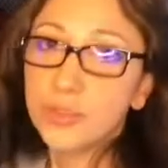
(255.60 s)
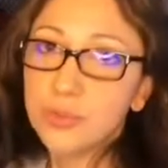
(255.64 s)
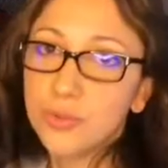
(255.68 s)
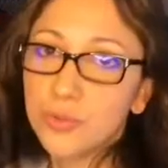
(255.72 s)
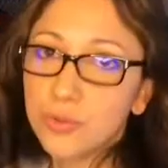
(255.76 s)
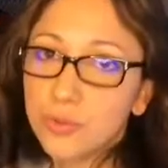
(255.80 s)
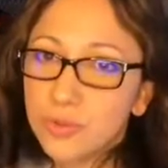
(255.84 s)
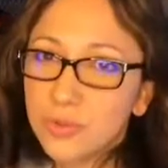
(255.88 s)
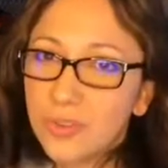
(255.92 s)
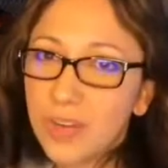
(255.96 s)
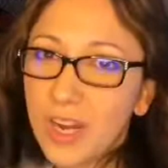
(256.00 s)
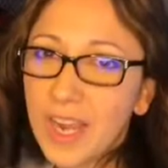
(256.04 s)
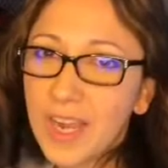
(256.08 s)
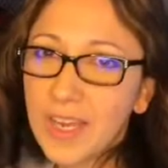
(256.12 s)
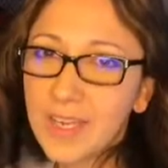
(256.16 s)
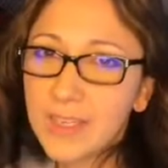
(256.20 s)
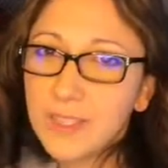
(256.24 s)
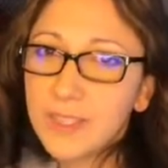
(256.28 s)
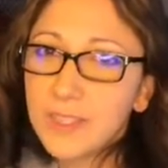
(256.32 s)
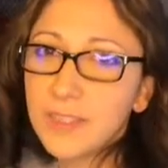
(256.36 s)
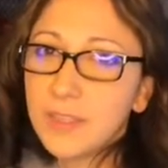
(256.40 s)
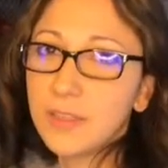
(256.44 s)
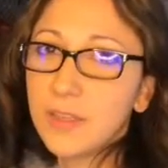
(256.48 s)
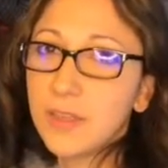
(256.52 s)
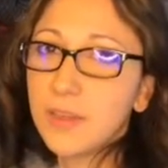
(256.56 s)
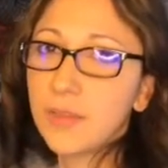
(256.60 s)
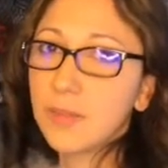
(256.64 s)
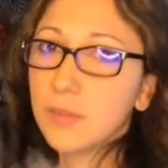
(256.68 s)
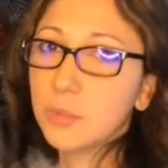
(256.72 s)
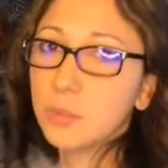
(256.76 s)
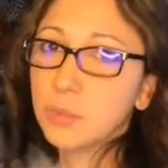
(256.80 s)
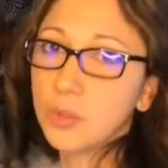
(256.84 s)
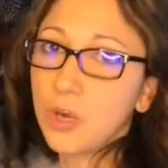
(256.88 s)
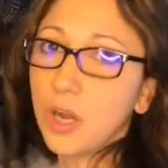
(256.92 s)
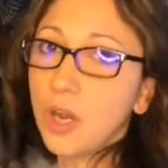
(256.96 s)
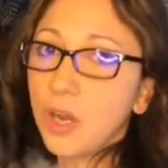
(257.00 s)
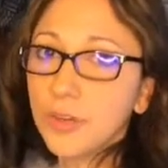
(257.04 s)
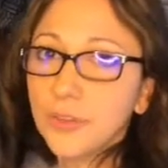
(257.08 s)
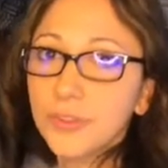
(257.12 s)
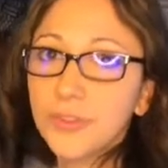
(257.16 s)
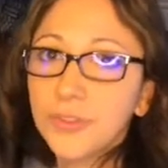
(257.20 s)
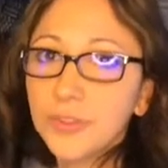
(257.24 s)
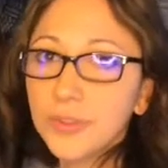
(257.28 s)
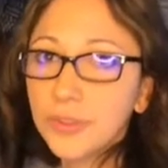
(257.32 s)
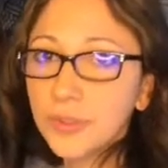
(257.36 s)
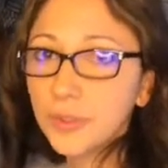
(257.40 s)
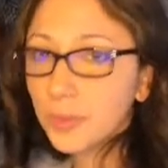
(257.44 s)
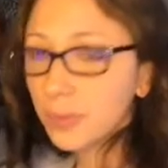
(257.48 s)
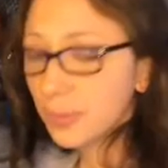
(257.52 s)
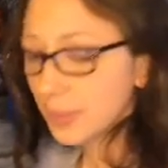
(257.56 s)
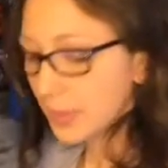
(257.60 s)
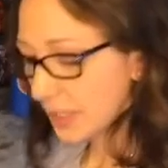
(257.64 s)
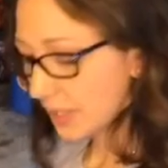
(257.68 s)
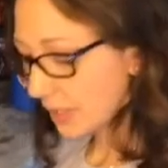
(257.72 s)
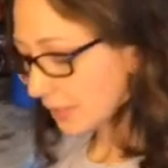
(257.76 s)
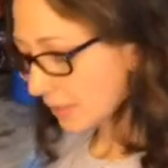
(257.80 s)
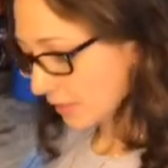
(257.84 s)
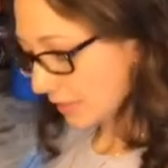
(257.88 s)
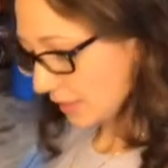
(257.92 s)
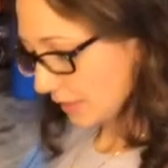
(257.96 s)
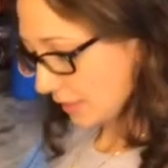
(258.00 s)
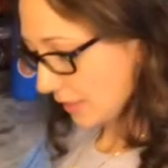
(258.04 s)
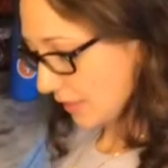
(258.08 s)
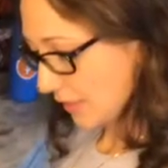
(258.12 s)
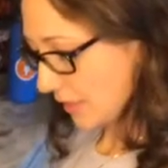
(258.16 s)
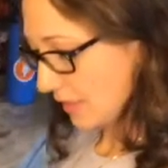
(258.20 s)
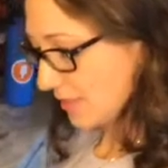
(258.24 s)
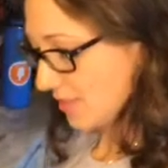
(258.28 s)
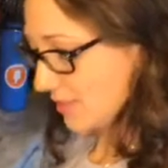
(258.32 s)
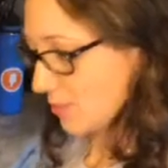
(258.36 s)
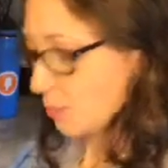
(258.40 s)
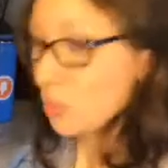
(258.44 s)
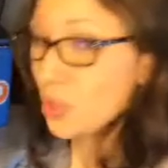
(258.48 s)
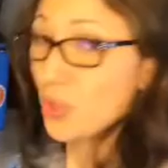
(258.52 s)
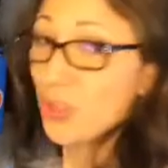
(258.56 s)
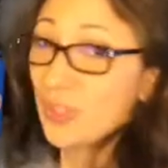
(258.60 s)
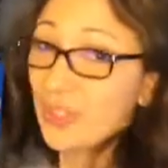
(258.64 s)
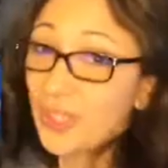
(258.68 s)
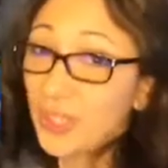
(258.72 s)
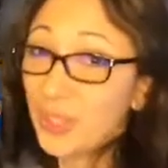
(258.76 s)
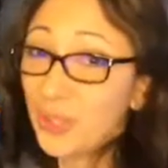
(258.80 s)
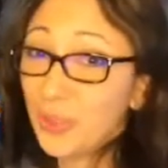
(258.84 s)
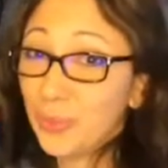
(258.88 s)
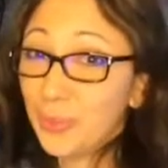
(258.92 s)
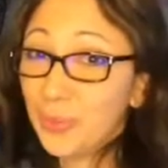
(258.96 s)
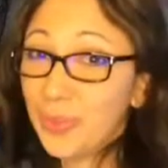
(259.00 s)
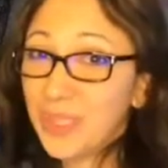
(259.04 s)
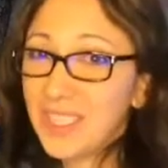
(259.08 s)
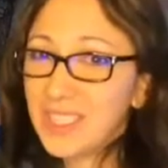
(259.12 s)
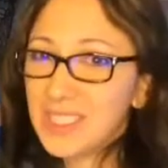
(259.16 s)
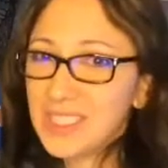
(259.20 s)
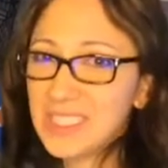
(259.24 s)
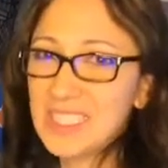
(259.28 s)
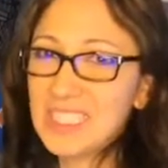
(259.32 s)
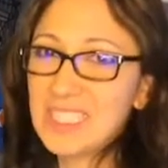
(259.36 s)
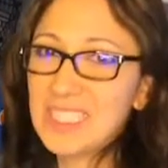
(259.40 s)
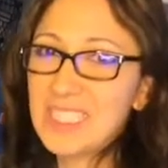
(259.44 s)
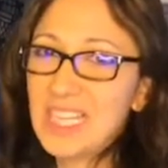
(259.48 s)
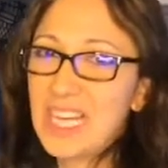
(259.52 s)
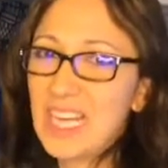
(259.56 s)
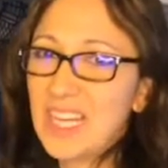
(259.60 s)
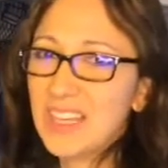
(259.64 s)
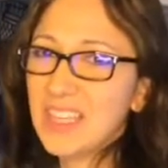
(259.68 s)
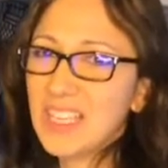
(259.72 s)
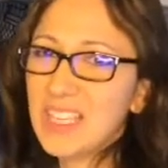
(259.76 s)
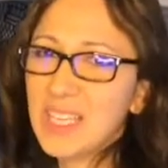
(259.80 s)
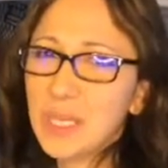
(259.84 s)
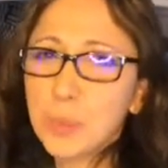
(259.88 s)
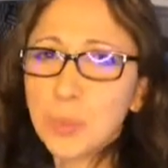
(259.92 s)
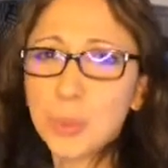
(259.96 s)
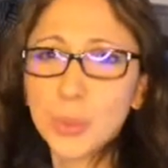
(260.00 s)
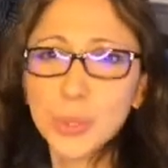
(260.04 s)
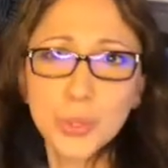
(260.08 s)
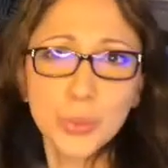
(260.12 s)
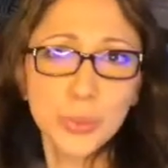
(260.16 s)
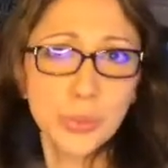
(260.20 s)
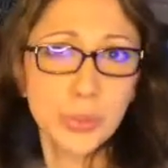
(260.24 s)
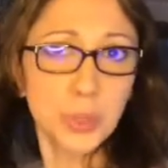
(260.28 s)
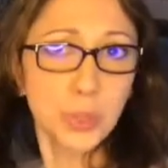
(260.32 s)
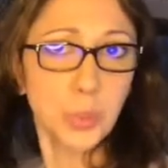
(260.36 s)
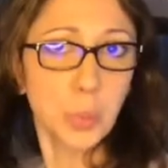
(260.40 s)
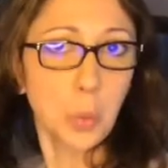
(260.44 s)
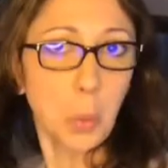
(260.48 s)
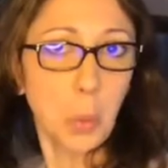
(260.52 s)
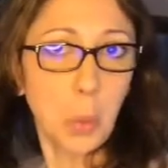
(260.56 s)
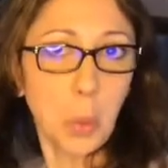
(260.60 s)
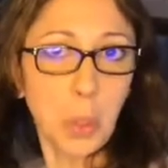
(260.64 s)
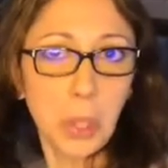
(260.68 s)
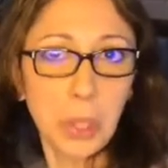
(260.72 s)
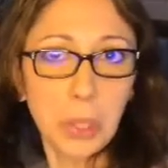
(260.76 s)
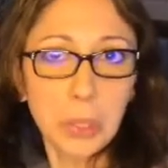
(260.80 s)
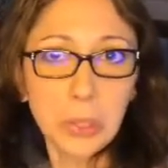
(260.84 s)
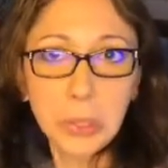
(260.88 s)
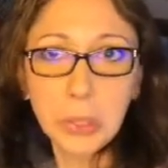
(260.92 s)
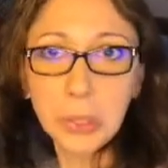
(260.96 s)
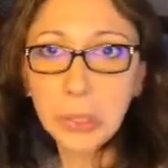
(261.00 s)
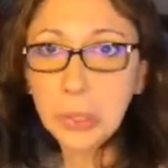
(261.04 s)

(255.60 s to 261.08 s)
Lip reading: tried the broth a little bit. It needs more cumin. I think I put too much water.